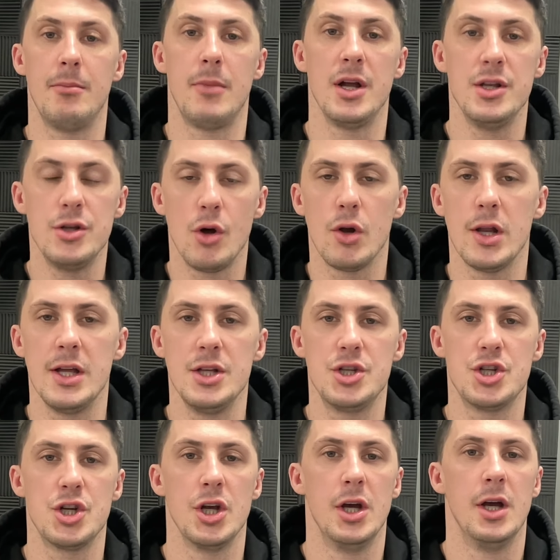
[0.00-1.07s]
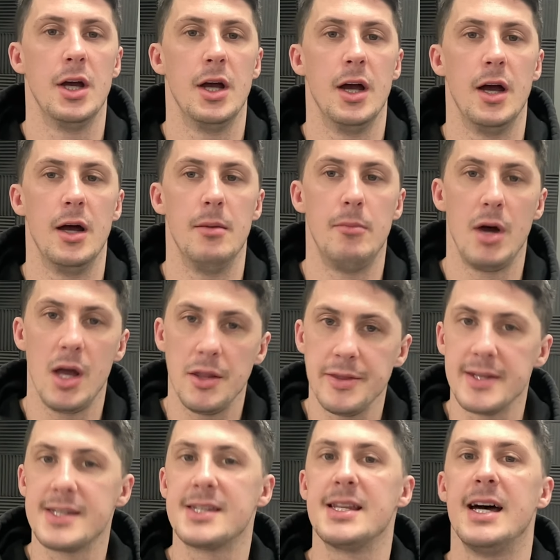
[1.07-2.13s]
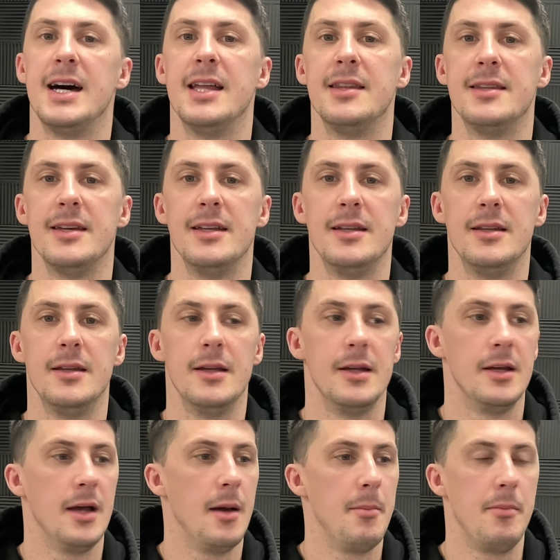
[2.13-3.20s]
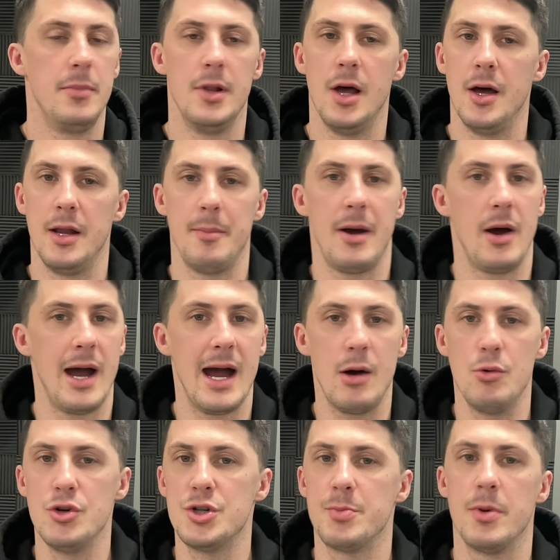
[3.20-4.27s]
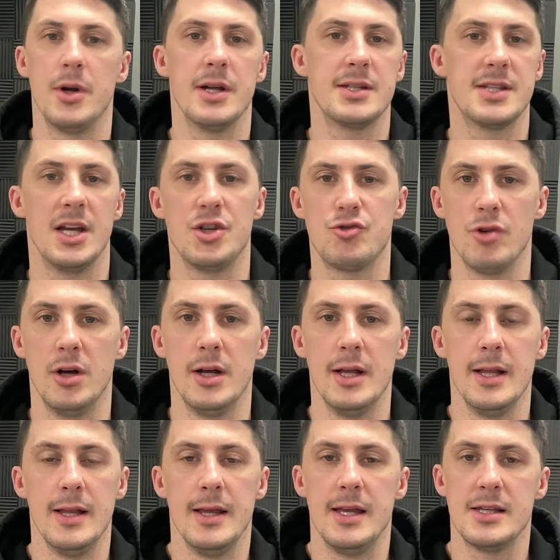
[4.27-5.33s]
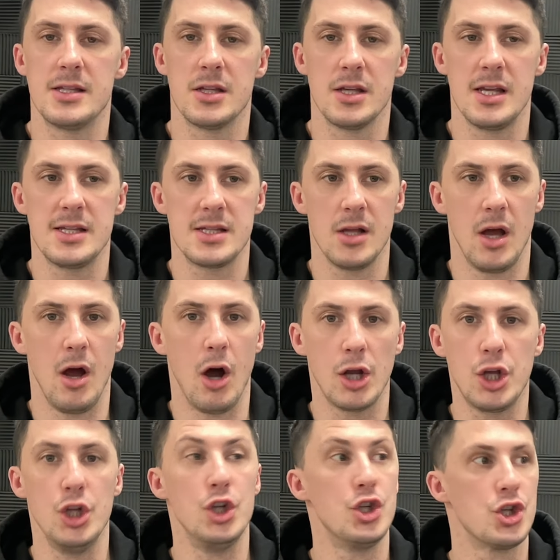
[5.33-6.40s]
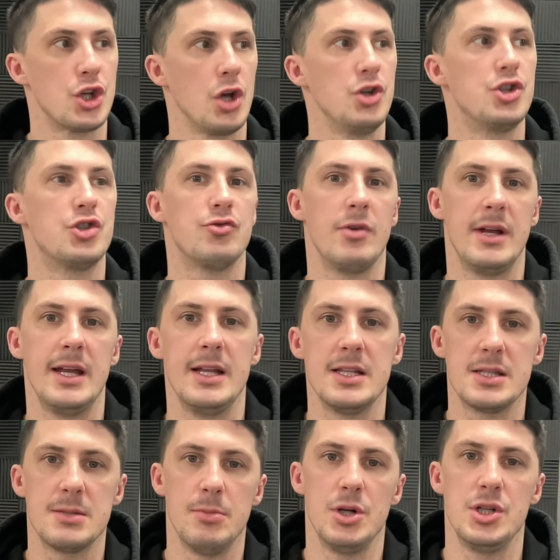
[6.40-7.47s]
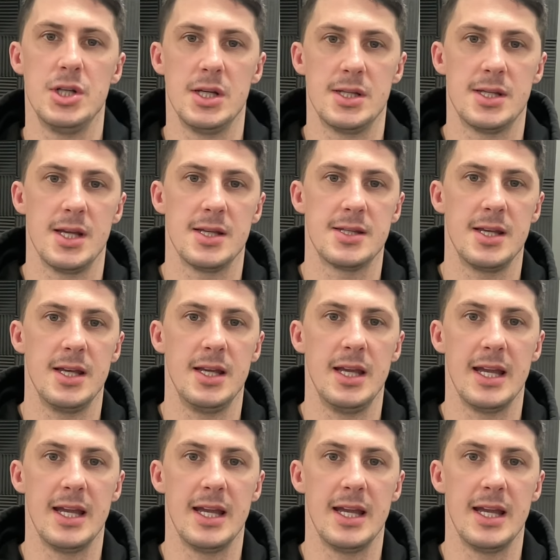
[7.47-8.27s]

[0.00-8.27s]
my knowledge, my understanding, learn about algebra, etc. It's like I couldn't just go straight into my GCSE